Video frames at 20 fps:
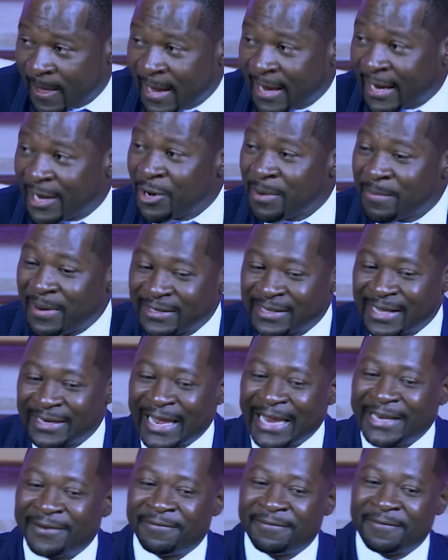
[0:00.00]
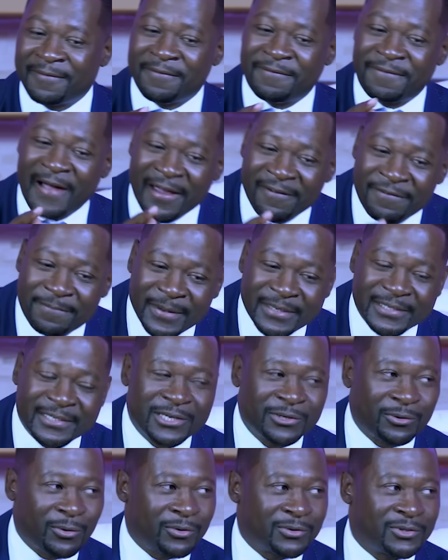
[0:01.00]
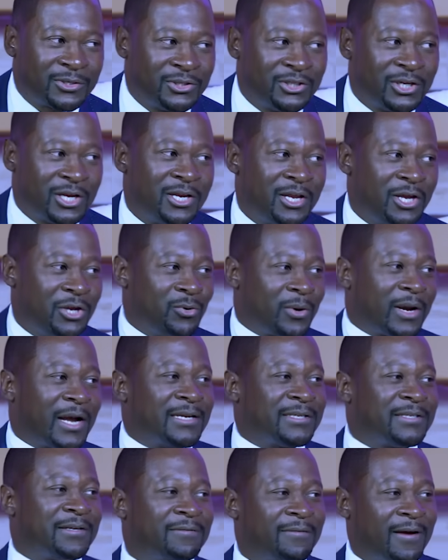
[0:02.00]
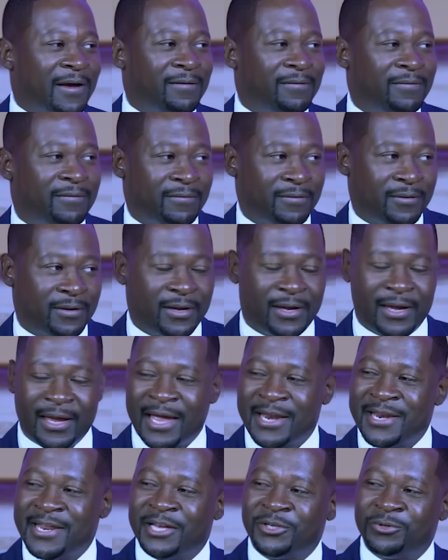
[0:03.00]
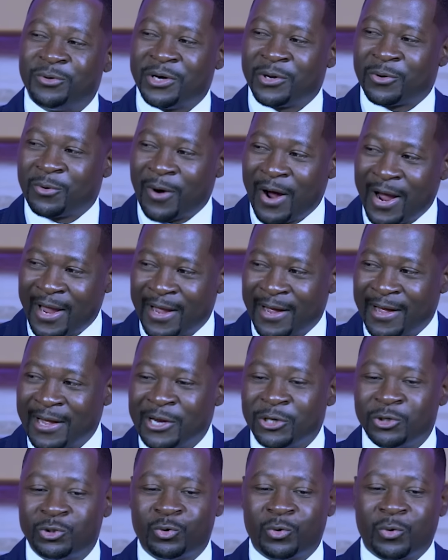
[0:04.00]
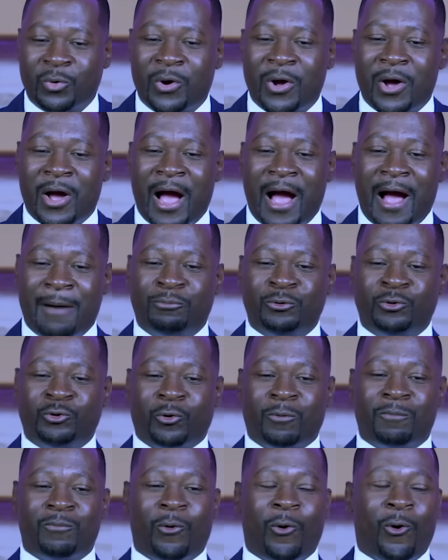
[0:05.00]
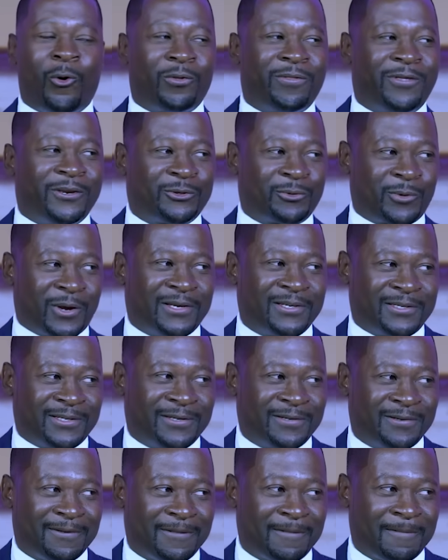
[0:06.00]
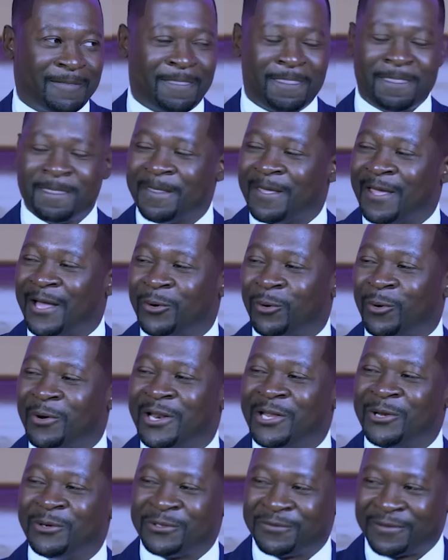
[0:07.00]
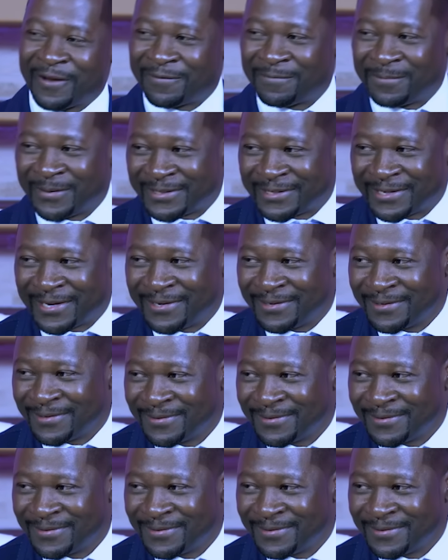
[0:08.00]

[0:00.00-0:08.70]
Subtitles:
Can you imagine that at 5% oxygen, you can't survive, and yet you require to absorb all the 20 and only use 5%.